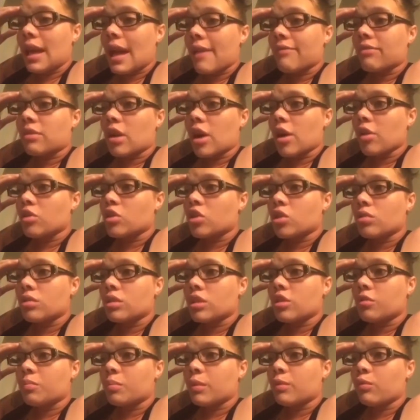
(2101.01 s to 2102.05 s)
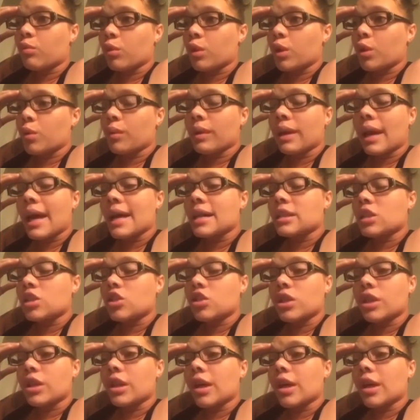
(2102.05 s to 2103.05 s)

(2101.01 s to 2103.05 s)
have to hurt yourself before you realize the shit